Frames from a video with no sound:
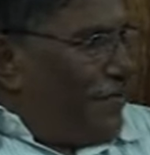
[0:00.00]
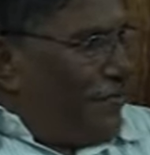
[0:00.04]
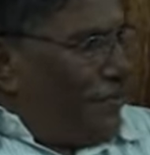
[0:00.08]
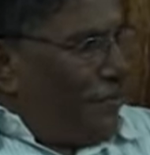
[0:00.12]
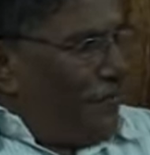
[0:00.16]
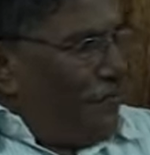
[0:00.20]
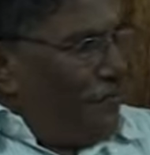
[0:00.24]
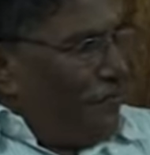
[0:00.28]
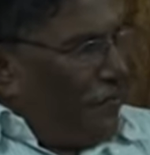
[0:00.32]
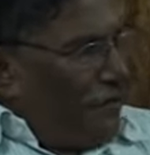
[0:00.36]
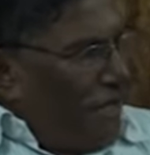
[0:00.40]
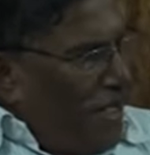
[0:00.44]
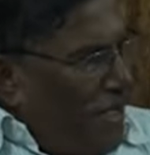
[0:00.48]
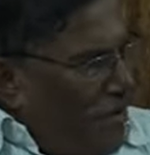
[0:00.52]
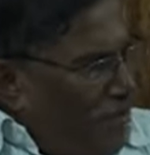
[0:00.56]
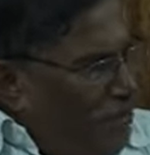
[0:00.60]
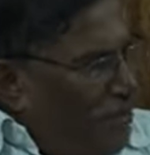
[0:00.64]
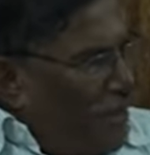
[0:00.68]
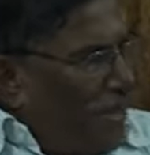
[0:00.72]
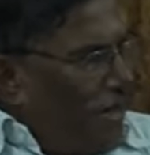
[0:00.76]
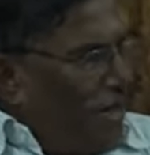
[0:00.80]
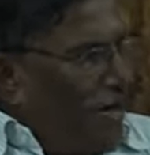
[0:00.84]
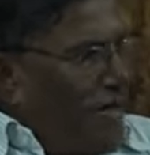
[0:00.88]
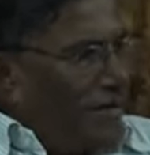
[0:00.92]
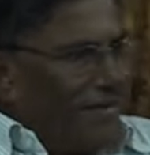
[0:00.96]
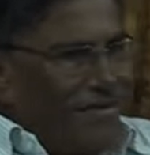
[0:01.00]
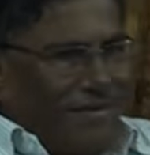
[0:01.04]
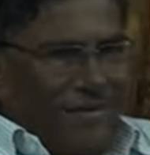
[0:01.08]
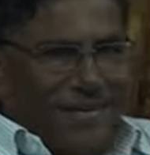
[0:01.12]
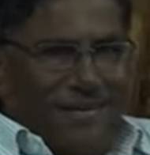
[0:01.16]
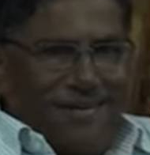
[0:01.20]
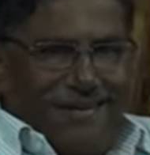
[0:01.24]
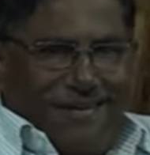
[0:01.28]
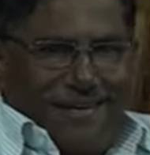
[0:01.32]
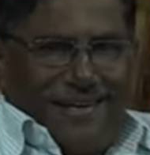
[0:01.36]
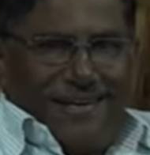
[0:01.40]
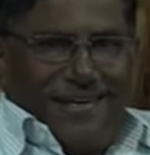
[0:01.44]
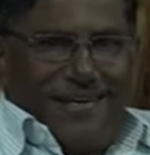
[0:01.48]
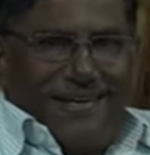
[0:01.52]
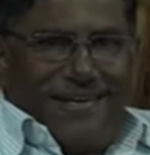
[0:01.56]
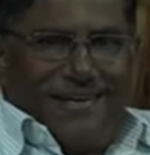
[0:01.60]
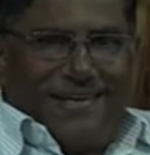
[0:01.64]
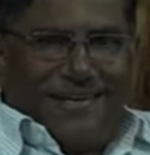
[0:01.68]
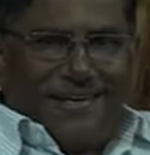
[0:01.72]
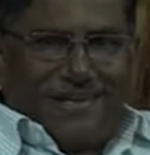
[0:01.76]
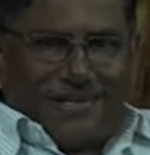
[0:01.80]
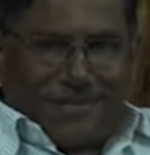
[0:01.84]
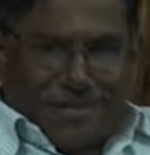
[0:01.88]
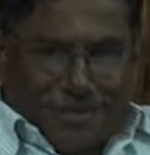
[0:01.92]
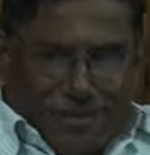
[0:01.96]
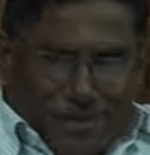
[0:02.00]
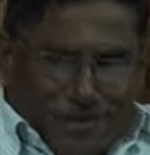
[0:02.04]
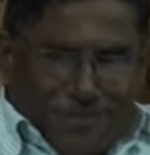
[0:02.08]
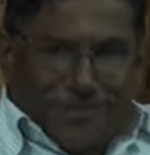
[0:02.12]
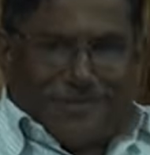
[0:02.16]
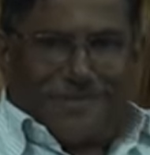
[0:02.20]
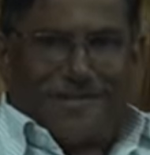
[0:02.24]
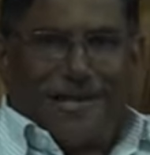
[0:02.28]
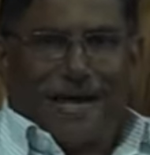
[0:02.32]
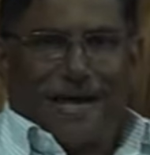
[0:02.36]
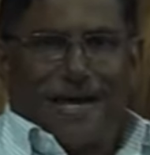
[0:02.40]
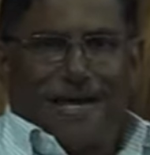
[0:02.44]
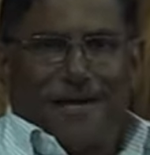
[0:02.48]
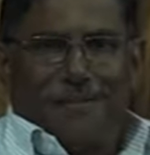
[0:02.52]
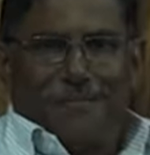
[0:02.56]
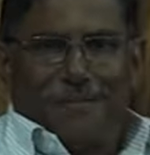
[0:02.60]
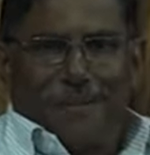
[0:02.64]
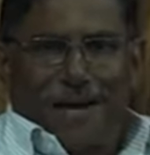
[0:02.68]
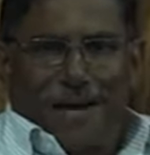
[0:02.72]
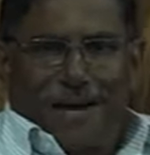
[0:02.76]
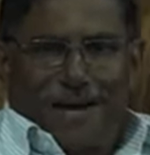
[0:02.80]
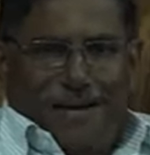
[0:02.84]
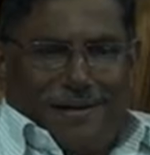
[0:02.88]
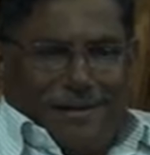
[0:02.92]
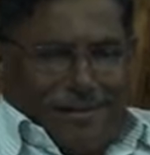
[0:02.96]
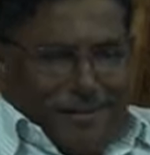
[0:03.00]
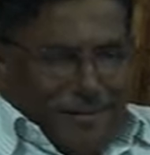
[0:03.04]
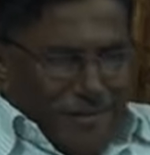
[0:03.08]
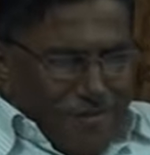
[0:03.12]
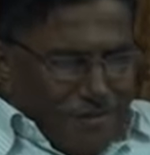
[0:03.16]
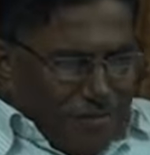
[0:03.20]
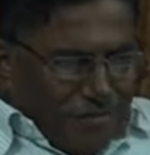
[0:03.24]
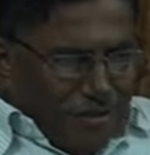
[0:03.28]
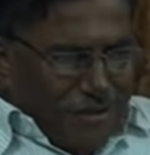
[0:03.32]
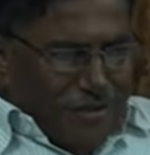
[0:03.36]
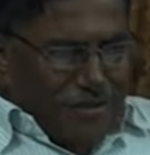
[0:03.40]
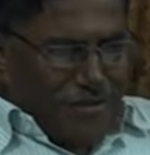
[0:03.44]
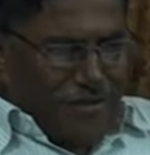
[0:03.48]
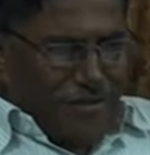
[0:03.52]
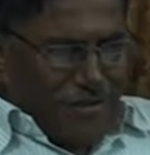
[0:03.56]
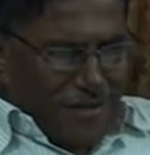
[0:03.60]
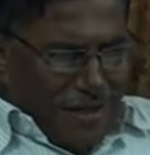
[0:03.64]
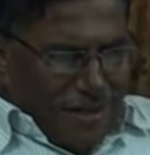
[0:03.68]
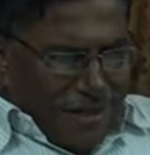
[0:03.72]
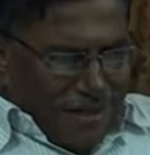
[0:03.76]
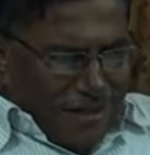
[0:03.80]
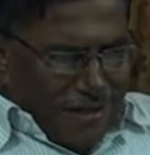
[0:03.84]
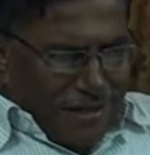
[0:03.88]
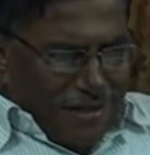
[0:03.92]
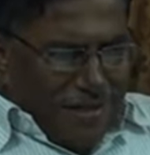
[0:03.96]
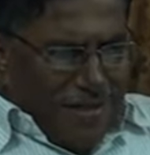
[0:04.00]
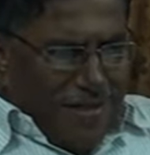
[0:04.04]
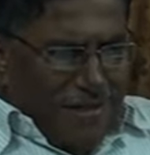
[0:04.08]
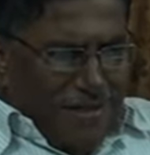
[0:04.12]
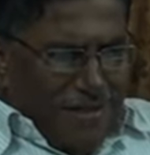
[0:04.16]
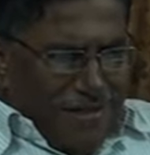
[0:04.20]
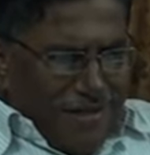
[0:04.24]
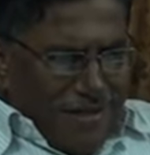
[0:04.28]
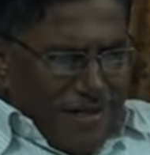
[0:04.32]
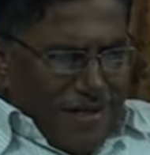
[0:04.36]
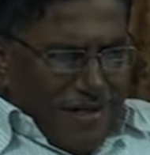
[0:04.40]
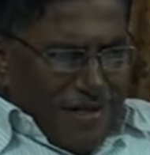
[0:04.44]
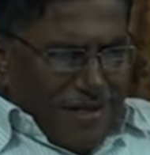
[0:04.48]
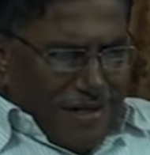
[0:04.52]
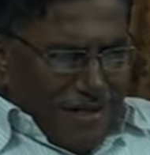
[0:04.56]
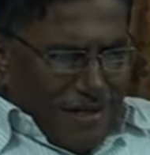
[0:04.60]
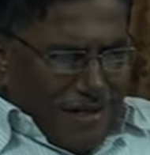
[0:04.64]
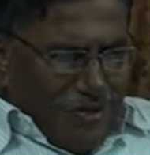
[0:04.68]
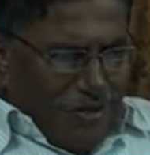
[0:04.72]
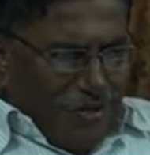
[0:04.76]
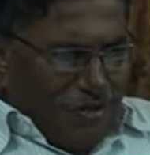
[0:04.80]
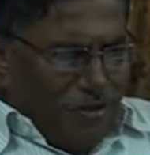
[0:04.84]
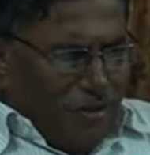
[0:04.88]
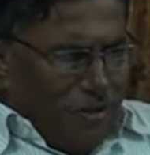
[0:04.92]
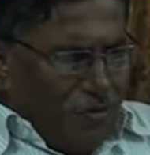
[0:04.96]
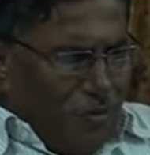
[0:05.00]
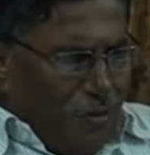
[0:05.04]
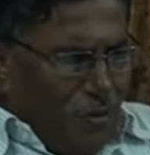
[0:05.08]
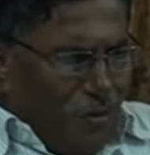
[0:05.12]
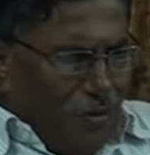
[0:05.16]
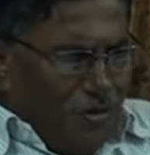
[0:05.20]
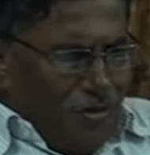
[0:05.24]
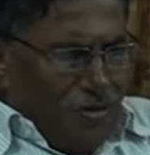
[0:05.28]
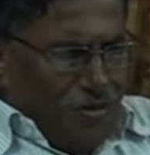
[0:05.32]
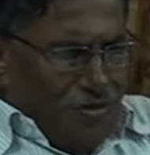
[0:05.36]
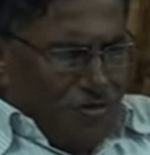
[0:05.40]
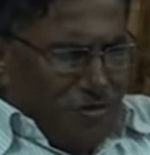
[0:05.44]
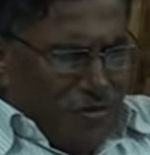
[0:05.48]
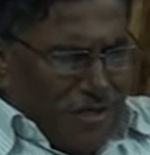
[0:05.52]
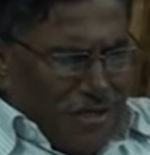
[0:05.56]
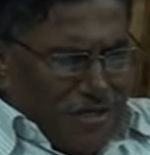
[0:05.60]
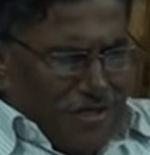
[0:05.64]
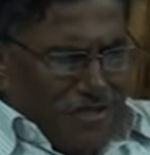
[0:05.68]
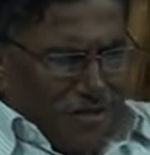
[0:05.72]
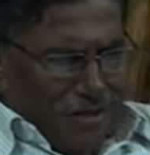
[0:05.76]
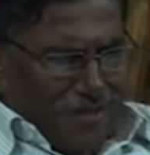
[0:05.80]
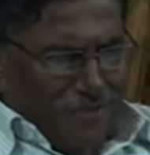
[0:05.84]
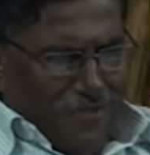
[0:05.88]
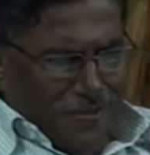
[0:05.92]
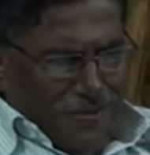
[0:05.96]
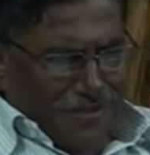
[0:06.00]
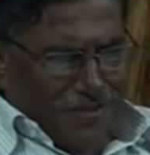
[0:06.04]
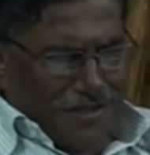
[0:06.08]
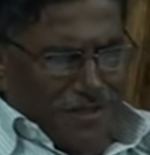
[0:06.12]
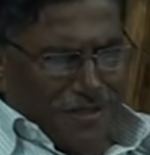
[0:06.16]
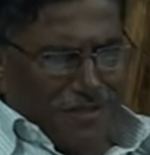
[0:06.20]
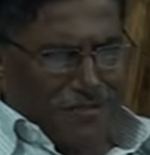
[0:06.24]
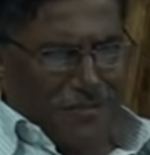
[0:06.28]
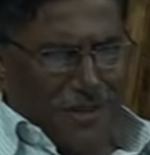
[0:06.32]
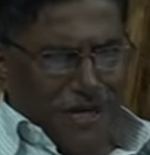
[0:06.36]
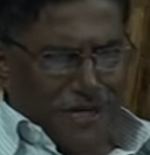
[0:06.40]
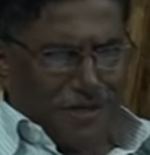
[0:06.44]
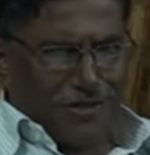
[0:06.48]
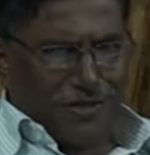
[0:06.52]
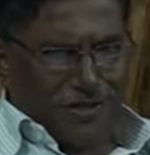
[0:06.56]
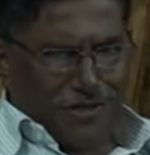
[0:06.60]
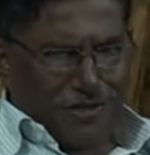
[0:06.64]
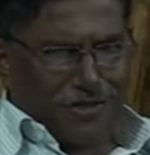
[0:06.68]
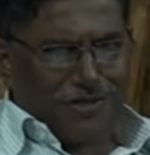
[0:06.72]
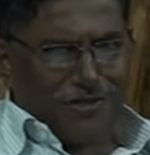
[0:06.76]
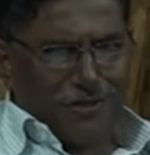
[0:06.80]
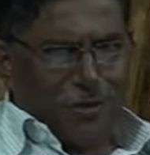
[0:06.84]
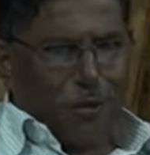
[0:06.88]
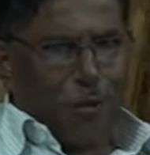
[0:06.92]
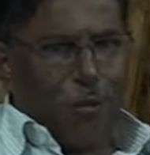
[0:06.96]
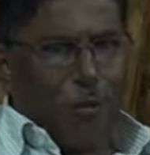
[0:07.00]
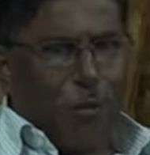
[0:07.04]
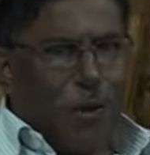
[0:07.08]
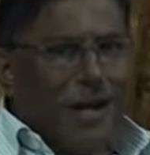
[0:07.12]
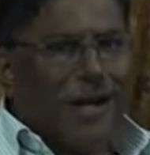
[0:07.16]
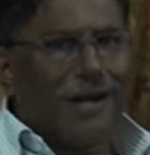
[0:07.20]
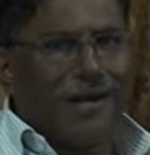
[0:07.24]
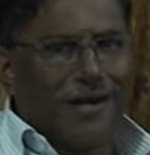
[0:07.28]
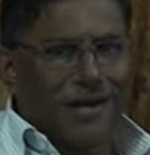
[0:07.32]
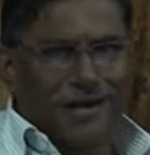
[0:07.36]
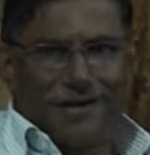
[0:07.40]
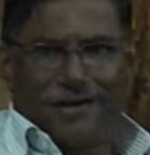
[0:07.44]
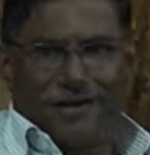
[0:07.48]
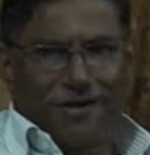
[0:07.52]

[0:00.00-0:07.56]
The free will theory assumes that man was created, both the trees represents man's will.